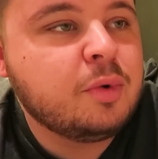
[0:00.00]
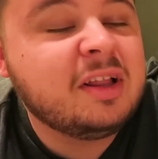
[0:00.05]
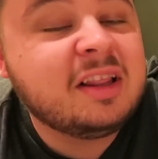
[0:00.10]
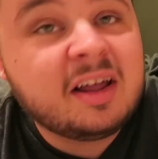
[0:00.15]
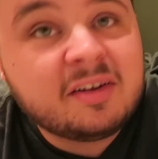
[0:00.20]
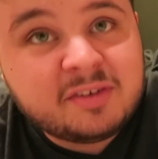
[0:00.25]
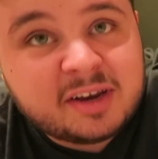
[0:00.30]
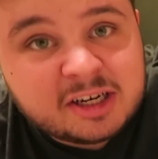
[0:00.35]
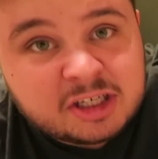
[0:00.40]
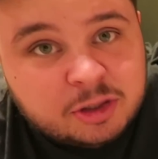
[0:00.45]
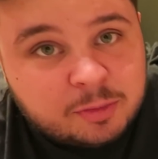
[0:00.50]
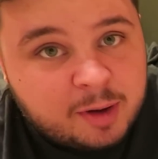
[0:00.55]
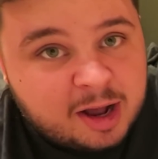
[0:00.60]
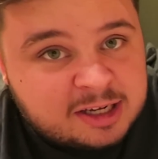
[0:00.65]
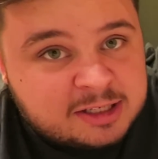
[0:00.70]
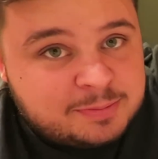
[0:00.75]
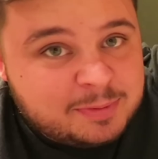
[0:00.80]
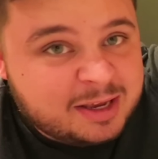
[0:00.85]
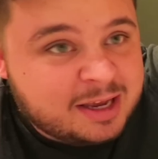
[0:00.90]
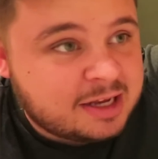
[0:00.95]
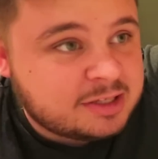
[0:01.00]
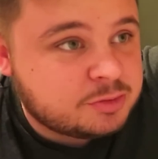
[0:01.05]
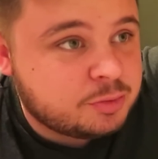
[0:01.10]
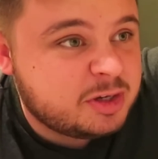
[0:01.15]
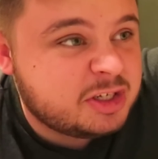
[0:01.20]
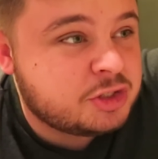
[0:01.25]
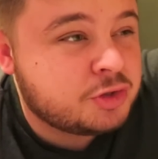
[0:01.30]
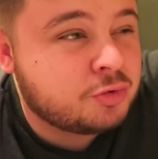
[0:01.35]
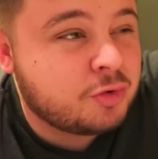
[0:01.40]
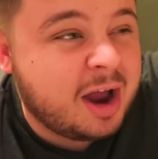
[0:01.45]
We love Nature Box because
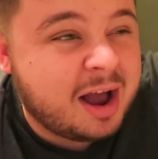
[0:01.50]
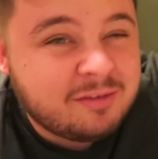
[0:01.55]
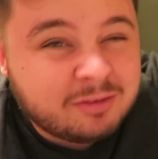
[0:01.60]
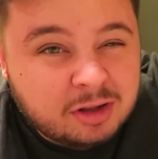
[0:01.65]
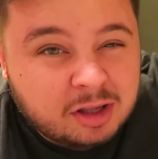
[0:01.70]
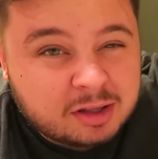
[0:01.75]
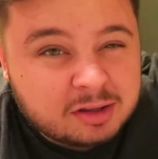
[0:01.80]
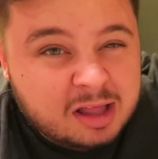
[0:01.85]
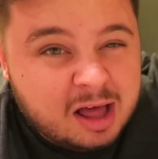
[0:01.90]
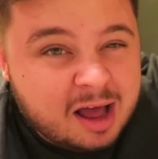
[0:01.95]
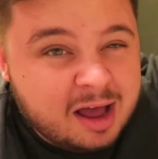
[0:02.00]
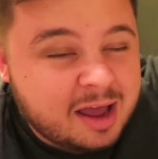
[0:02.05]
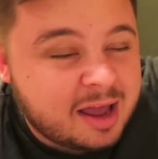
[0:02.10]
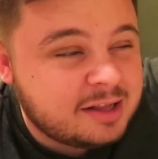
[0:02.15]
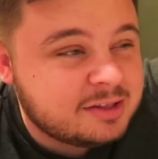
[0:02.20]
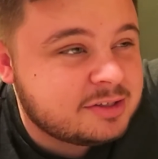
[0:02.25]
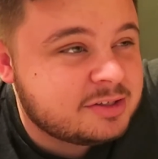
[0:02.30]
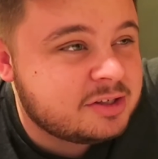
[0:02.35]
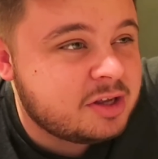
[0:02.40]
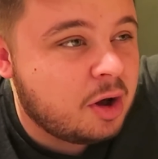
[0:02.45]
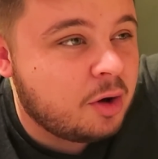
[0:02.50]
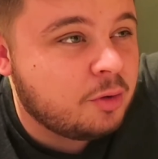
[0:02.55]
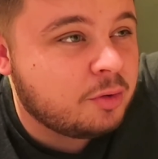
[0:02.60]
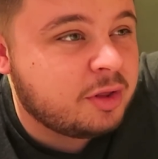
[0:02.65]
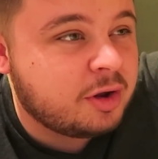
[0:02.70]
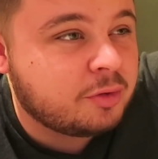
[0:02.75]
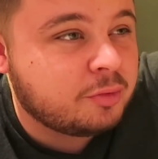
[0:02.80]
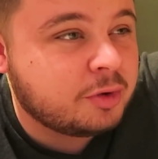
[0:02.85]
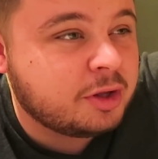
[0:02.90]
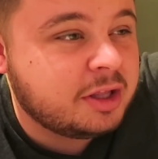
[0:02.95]
we travel a lot, and so
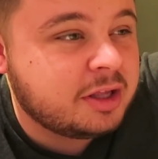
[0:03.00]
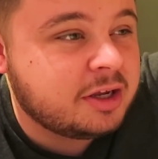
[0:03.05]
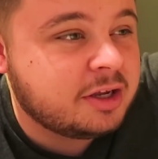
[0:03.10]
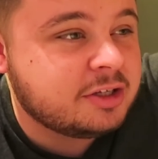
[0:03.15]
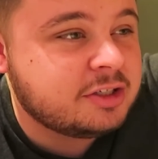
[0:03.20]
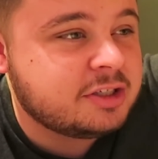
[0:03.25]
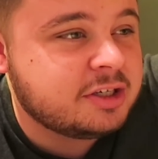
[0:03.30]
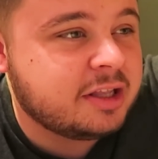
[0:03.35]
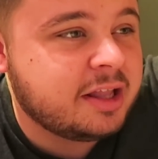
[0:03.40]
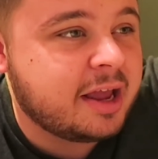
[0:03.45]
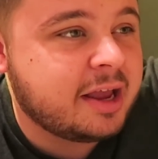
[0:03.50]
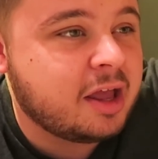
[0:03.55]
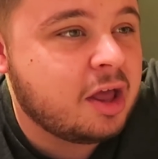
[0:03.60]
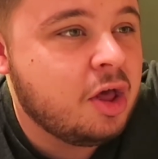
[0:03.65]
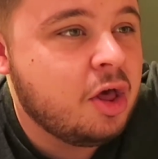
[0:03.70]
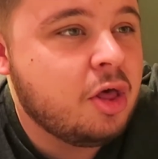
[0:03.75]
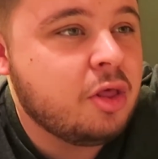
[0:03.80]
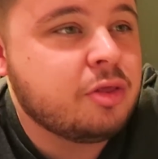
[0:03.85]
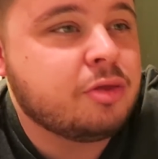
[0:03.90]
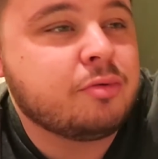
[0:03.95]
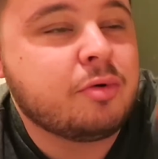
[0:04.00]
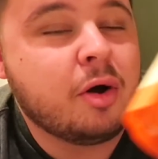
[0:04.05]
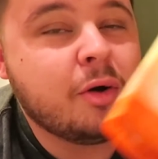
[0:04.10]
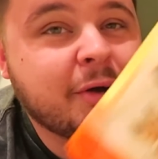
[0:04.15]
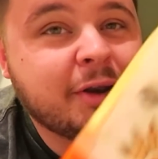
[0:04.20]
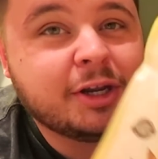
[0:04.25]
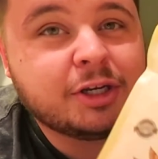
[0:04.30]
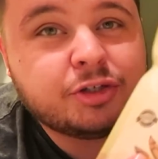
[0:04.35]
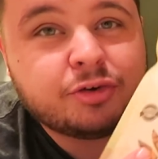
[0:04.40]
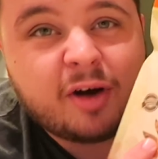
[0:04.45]
they're really good to like
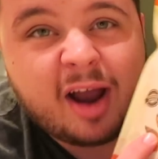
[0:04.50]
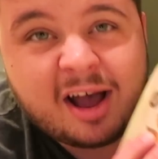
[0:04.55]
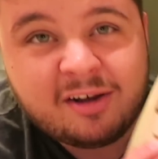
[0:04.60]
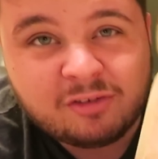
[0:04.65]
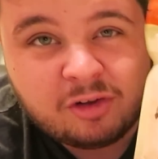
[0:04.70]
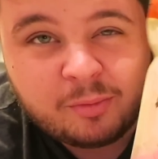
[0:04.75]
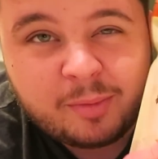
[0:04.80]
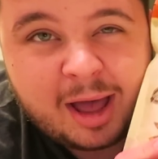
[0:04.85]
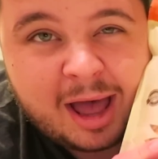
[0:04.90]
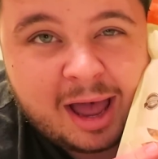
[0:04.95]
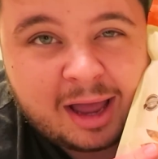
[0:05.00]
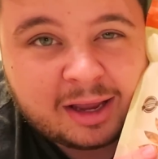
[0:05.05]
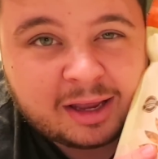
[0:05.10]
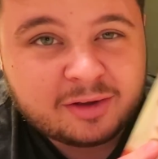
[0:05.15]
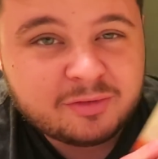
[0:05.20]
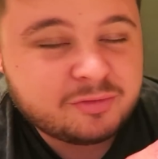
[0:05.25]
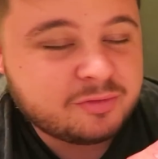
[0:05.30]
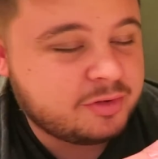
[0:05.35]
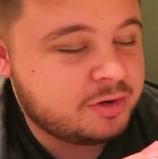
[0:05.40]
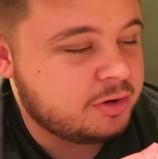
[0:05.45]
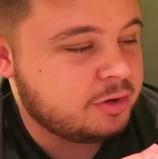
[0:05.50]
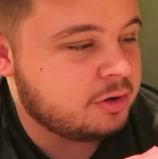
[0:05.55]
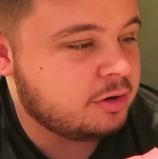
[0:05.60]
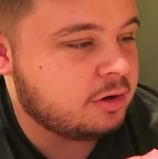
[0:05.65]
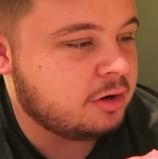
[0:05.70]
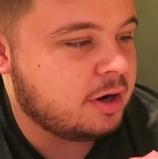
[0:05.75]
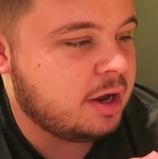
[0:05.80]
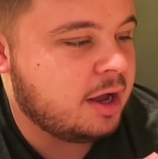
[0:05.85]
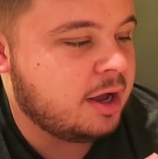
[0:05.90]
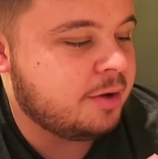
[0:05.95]
throw in a travel bag if
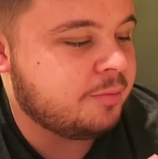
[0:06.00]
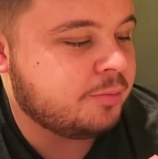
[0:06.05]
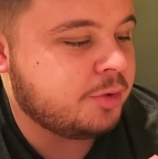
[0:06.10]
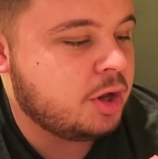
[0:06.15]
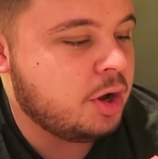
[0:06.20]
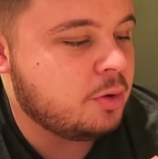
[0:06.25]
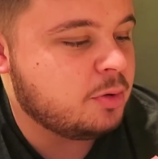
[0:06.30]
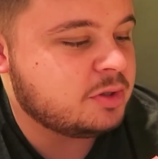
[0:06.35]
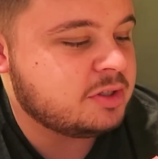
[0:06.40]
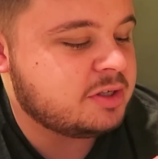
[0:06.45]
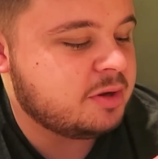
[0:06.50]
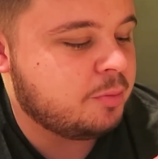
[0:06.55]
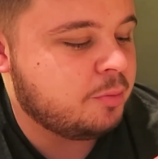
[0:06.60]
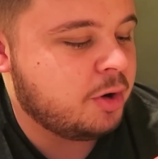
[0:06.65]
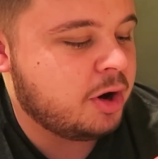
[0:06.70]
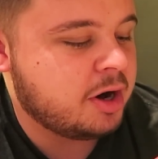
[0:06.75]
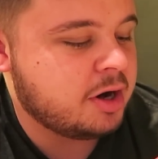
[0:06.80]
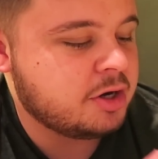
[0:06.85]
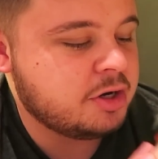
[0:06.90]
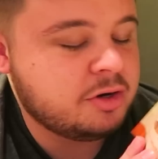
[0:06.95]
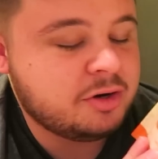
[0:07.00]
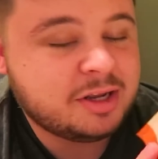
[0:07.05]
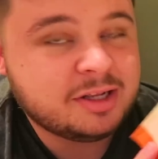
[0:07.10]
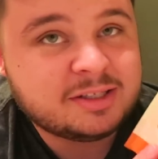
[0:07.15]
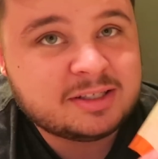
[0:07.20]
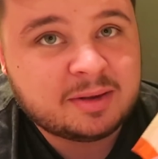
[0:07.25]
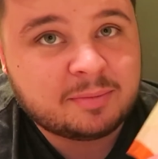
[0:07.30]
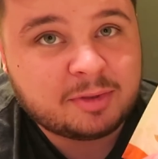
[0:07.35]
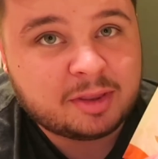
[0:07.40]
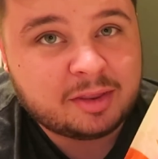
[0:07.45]
you're going somewhere and you
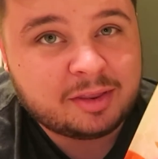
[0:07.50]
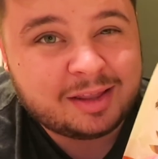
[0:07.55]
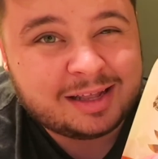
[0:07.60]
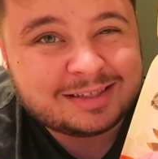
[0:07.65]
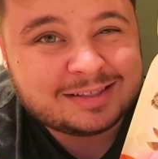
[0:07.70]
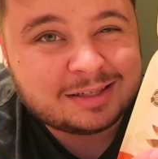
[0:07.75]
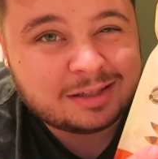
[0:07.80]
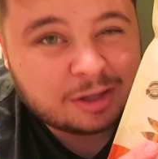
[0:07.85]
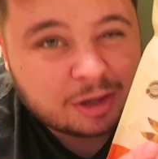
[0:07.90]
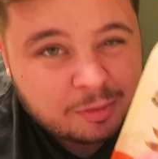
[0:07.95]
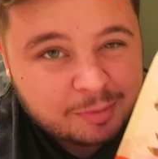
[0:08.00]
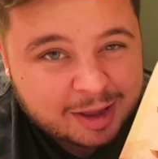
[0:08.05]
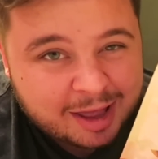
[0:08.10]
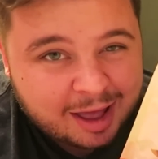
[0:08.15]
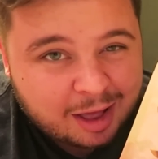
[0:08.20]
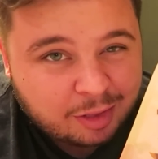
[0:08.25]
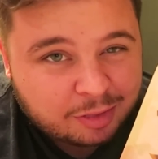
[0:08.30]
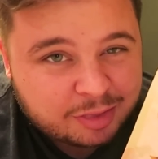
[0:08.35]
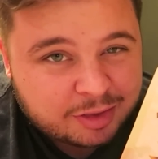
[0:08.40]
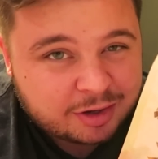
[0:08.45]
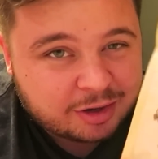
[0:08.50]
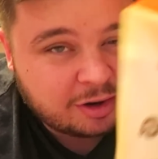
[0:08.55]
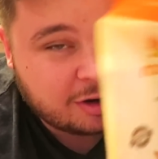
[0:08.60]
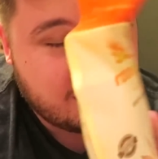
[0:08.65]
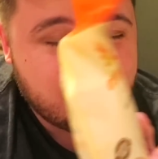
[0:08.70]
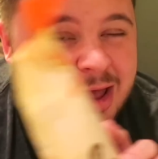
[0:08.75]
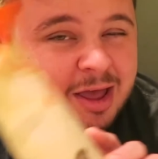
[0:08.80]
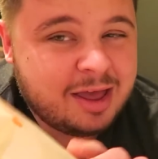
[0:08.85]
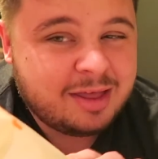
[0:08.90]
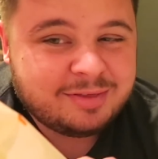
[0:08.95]
need something that's a little bit
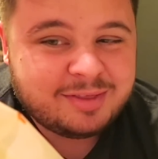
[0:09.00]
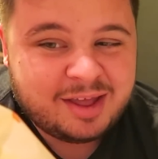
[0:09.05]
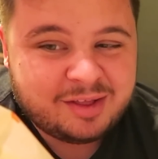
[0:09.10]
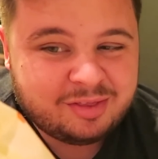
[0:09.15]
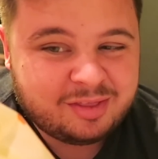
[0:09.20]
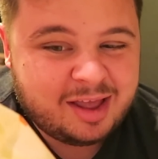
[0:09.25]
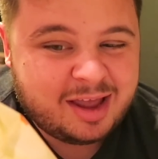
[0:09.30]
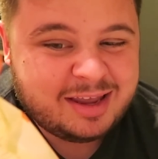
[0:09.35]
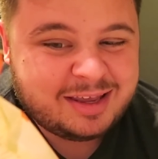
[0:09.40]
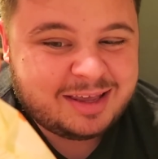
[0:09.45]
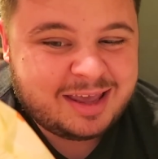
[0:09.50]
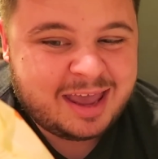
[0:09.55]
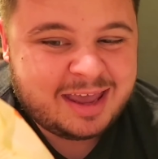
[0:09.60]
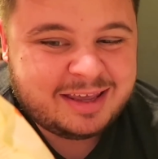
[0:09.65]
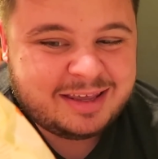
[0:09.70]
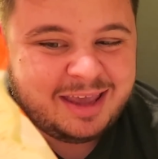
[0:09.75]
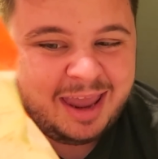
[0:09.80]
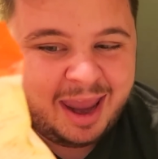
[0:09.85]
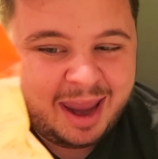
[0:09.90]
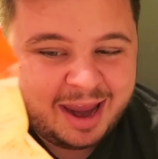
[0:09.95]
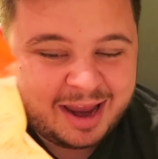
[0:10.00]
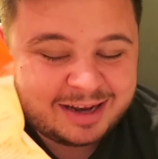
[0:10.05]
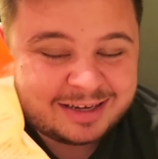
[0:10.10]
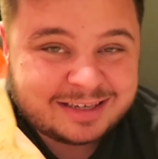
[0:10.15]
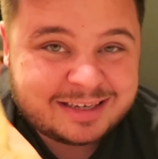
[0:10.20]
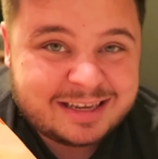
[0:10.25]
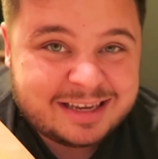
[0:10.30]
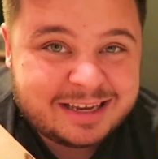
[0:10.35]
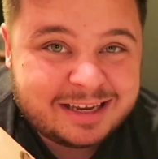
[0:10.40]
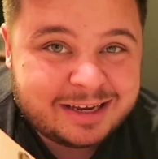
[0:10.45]
healthier than like
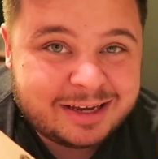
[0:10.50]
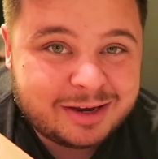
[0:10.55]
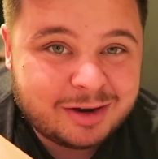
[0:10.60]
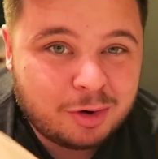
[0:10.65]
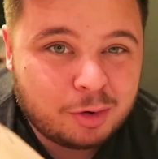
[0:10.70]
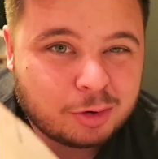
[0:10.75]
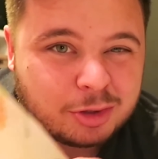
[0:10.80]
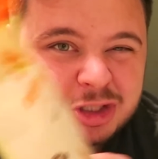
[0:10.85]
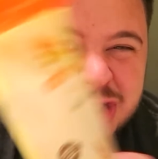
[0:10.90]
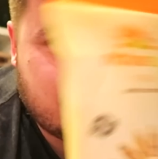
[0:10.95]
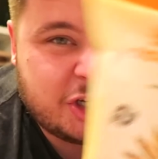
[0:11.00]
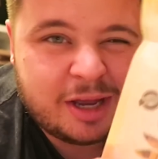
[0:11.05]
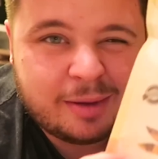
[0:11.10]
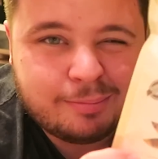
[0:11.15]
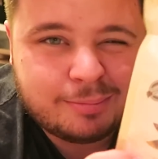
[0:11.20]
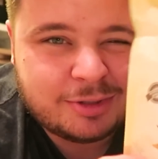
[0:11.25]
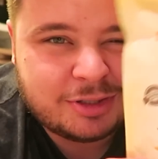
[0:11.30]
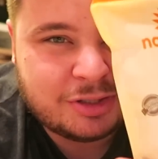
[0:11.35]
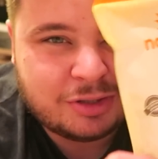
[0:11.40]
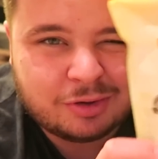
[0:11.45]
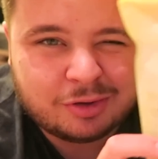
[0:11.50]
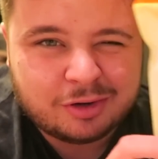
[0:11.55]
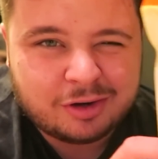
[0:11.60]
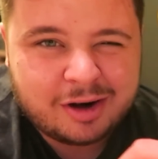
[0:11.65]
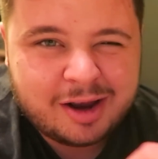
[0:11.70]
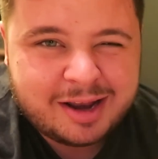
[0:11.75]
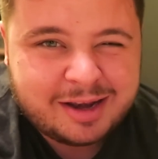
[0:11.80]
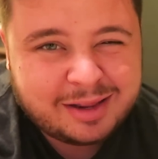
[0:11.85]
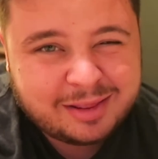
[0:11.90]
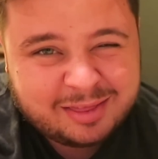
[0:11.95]
candy or chips
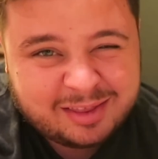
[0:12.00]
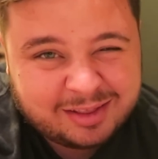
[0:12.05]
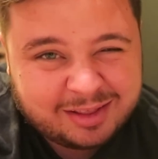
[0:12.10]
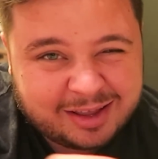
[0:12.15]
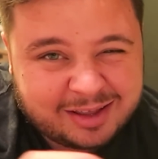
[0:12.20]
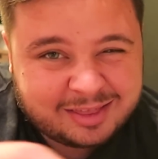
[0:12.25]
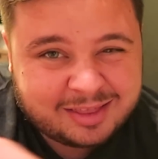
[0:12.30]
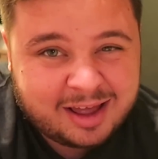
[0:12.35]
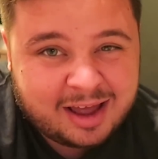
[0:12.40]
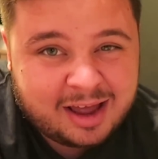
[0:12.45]
or anything like